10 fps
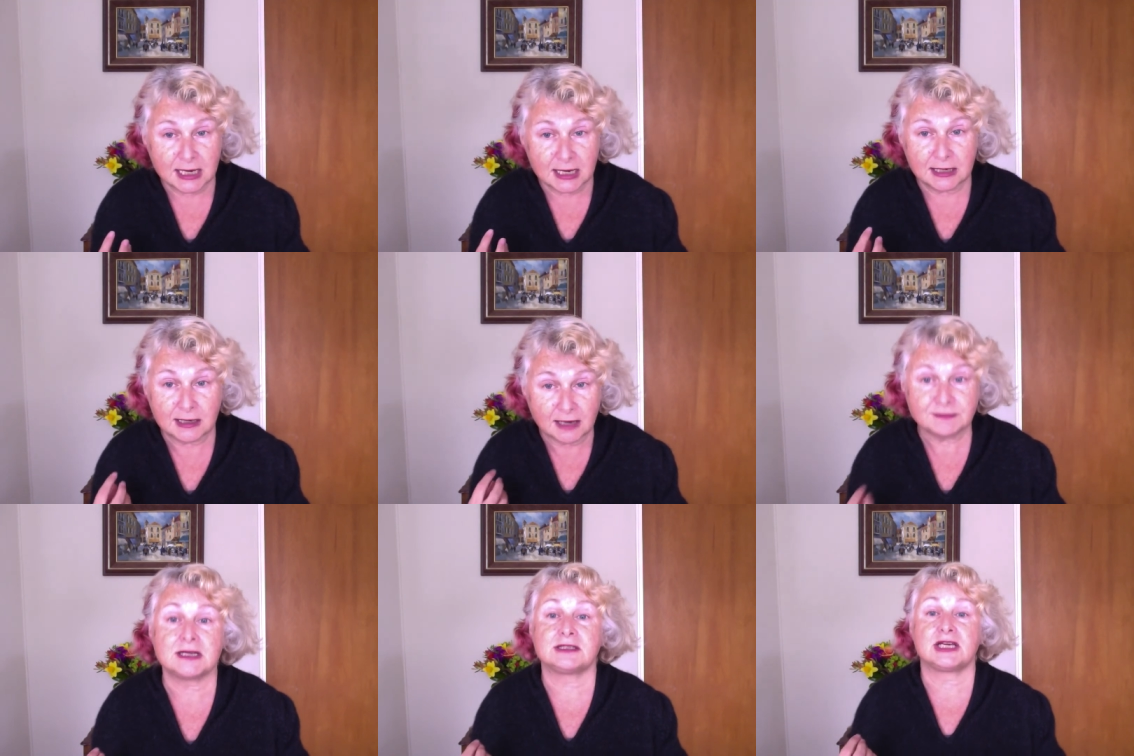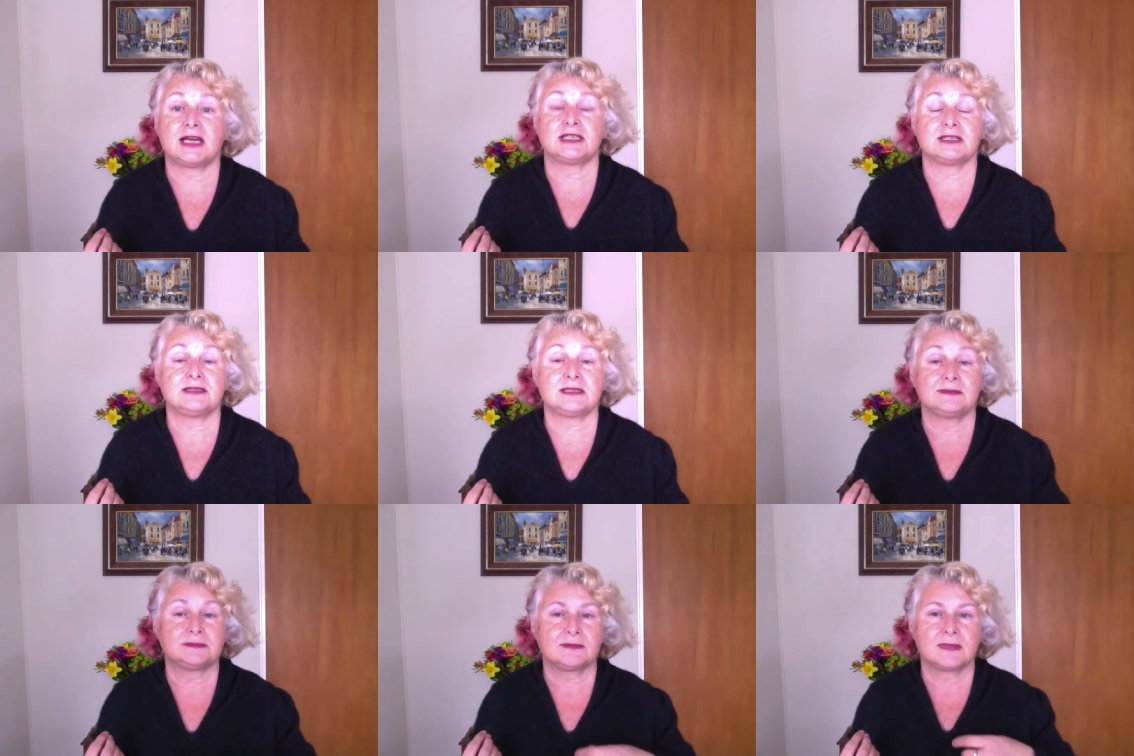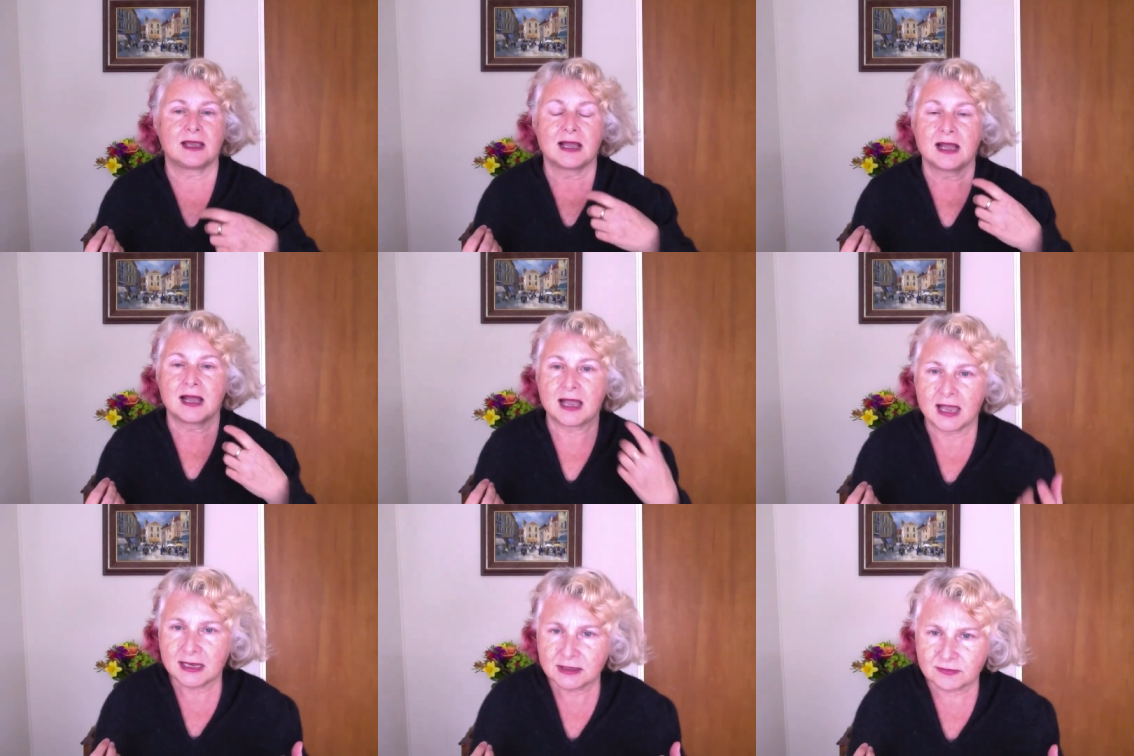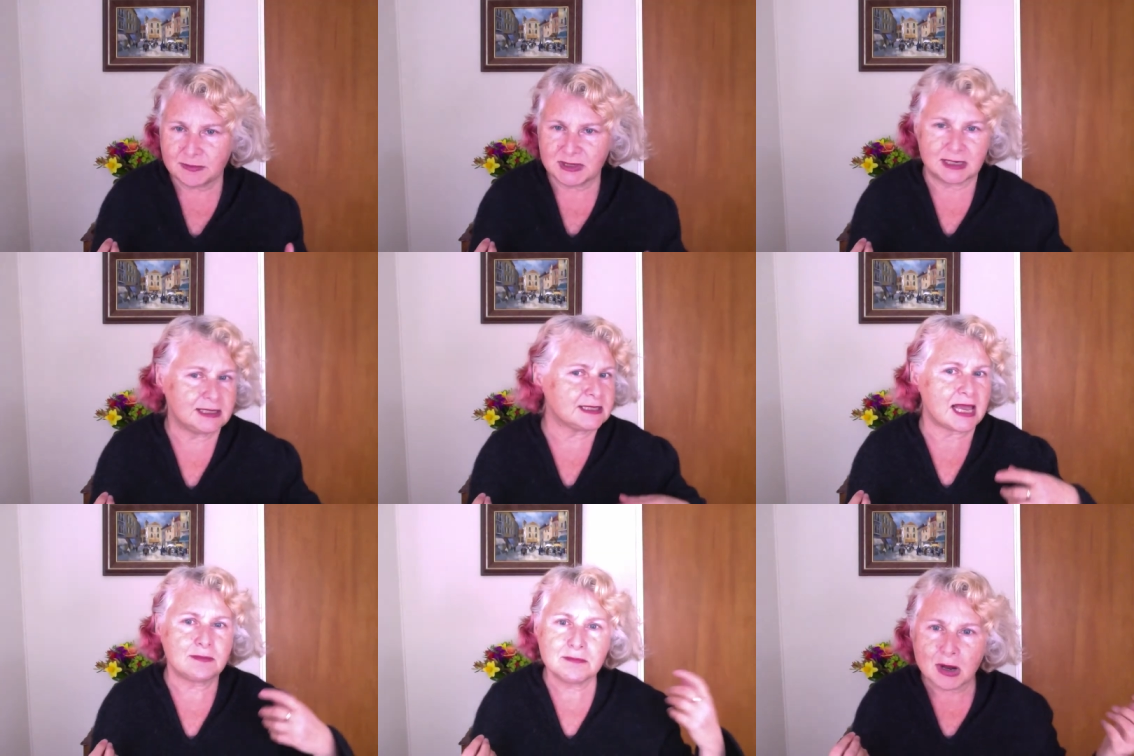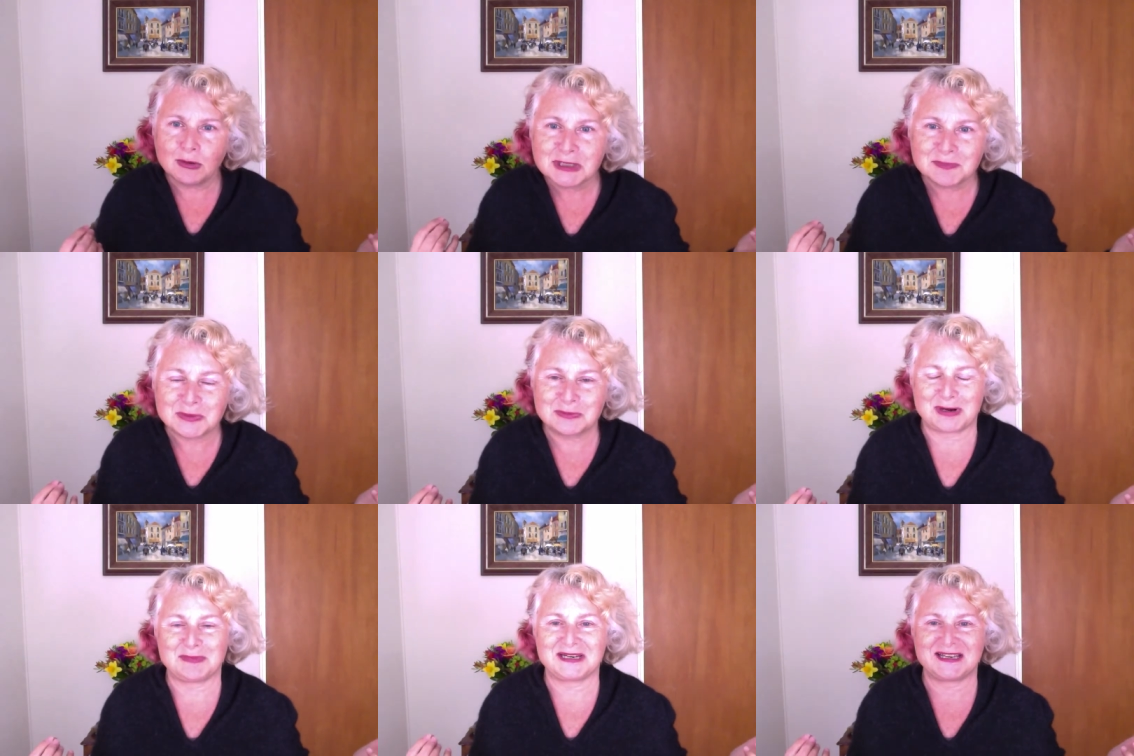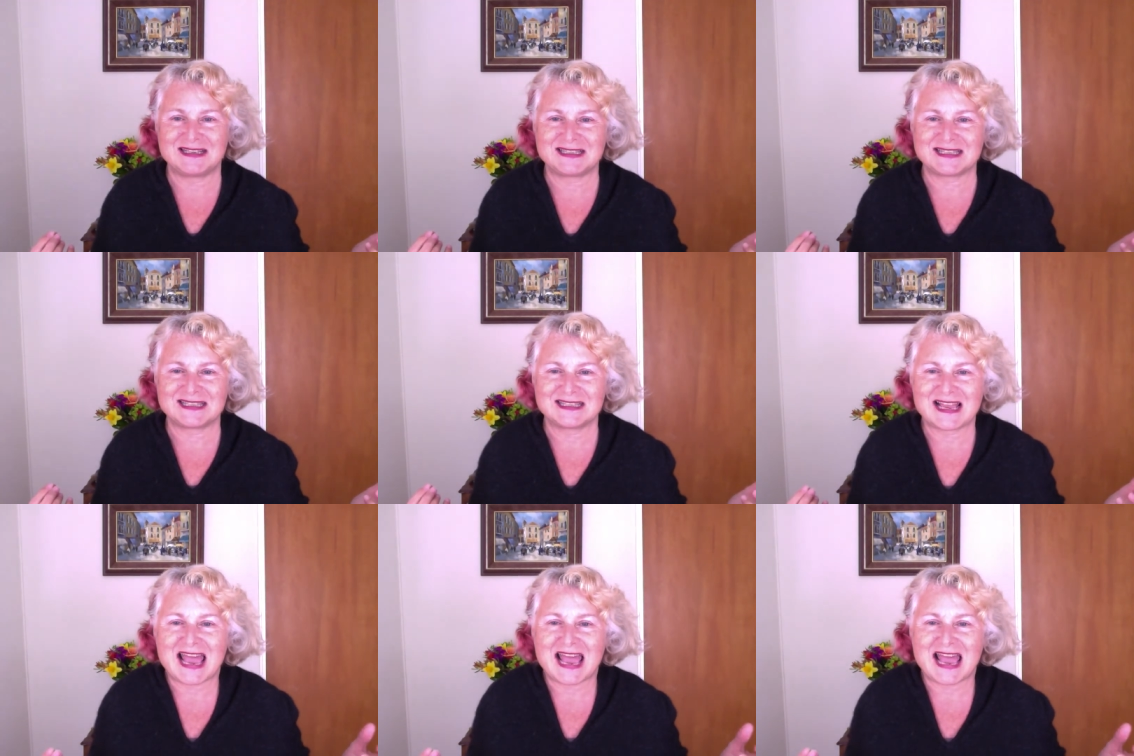lifestyle changes and remedies and multiple remedies,